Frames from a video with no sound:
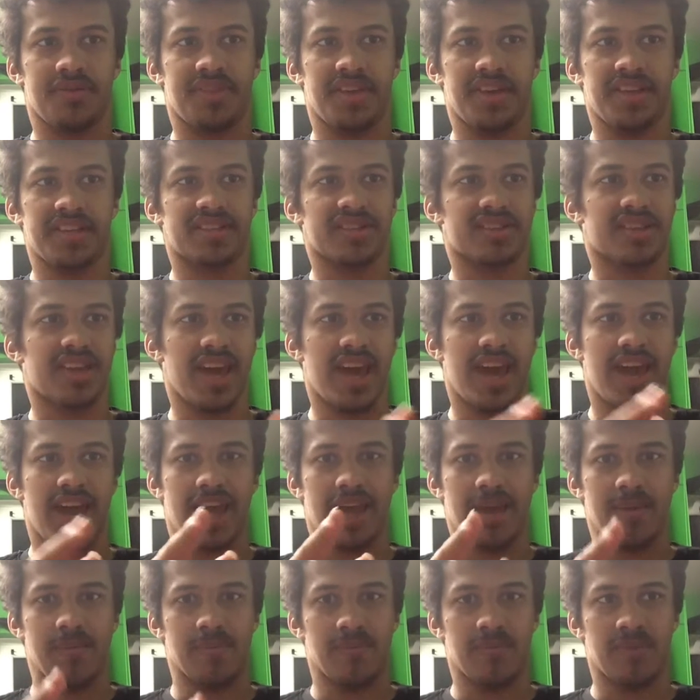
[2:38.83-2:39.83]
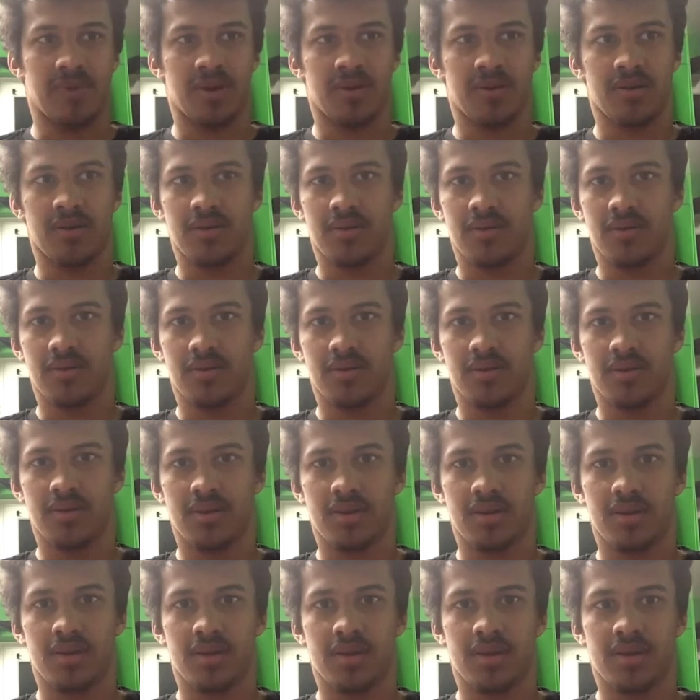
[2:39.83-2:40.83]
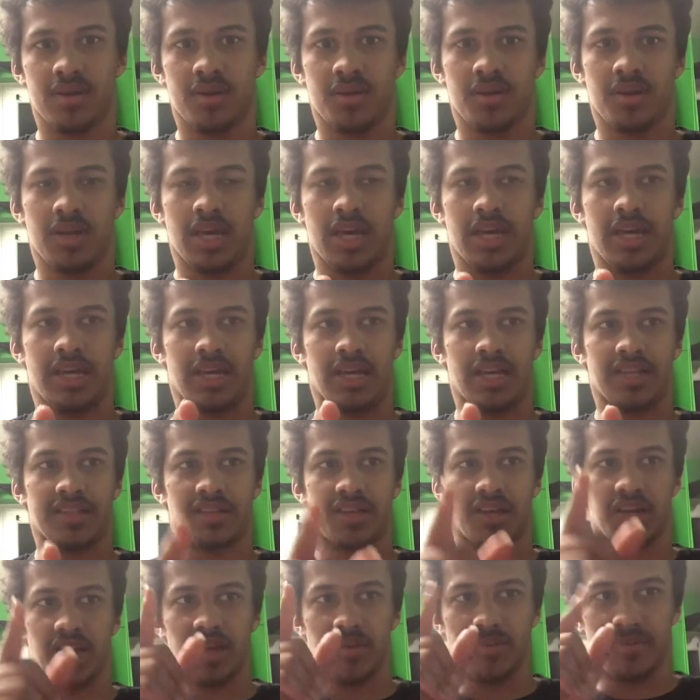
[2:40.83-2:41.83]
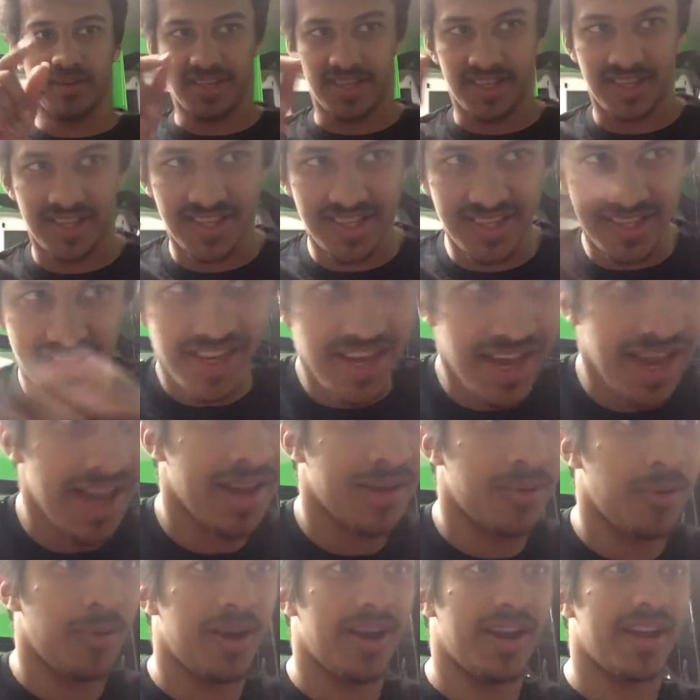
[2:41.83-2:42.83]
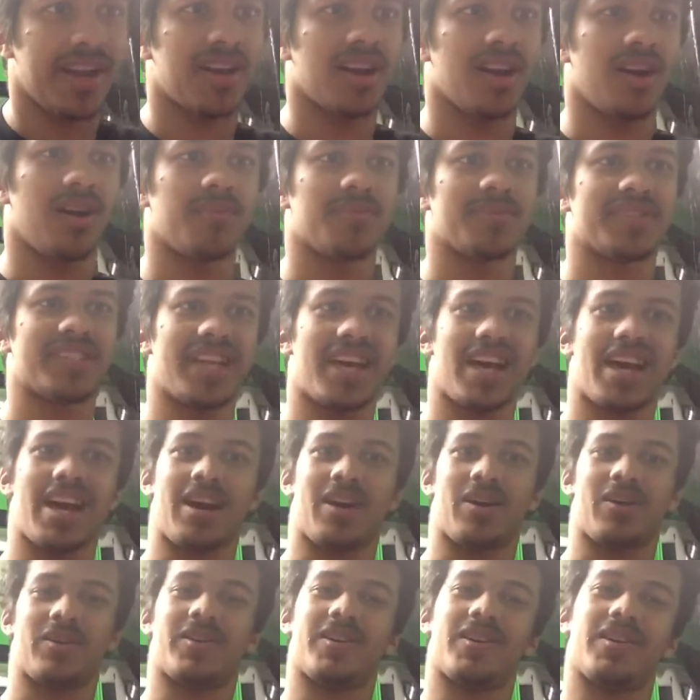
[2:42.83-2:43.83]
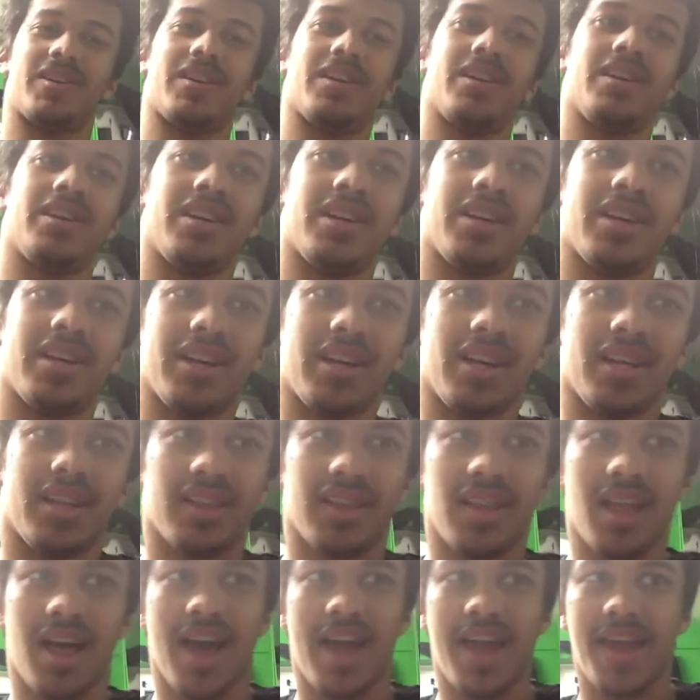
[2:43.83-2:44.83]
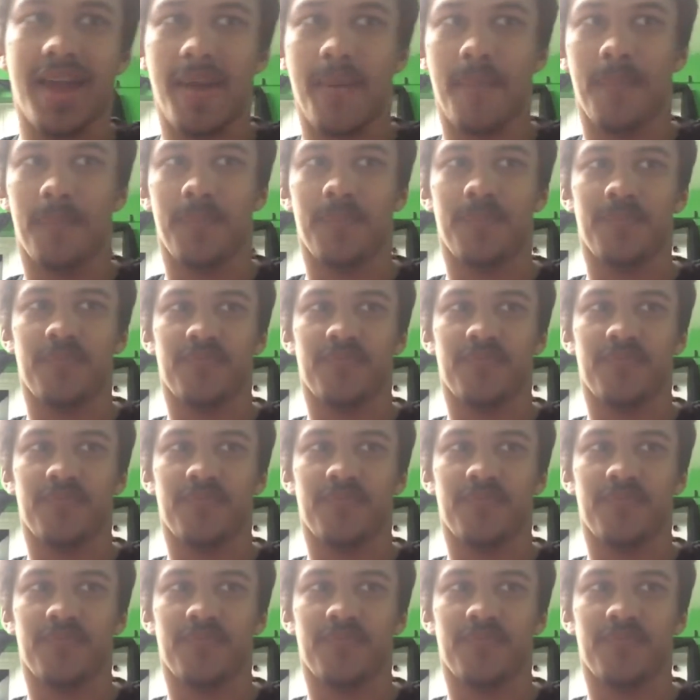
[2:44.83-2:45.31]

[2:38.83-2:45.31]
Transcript: This game is going to be sick when it comes out. Like,